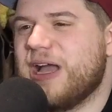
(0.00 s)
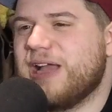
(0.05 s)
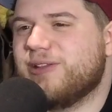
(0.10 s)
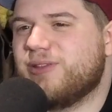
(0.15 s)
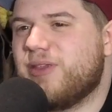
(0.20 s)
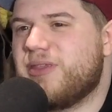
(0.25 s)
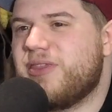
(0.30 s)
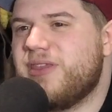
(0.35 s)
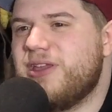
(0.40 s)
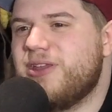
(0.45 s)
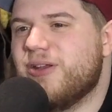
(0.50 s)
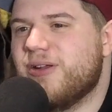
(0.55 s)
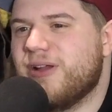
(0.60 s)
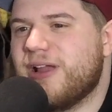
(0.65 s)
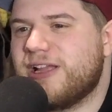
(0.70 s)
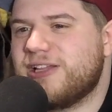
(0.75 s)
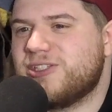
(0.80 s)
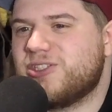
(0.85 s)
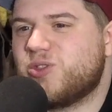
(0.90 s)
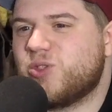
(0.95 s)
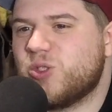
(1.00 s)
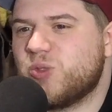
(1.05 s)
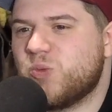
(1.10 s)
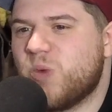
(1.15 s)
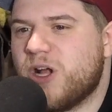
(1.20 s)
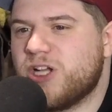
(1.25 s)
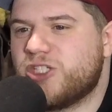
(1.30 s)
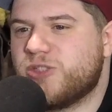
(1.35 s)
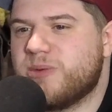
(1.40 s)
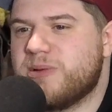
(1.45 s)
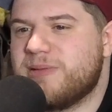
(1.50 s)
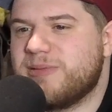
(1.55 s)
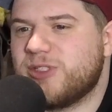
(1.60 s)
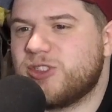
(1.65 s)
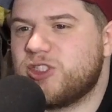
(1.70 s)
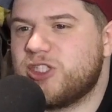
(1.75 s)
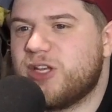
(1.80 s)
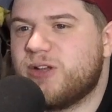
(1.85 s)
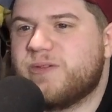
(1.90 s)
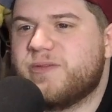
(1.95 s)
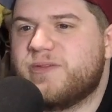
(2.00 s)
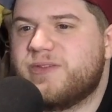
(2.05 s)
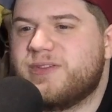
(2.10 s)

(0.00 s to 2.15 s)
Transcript: buy at the theater. I can just watch it by myself. We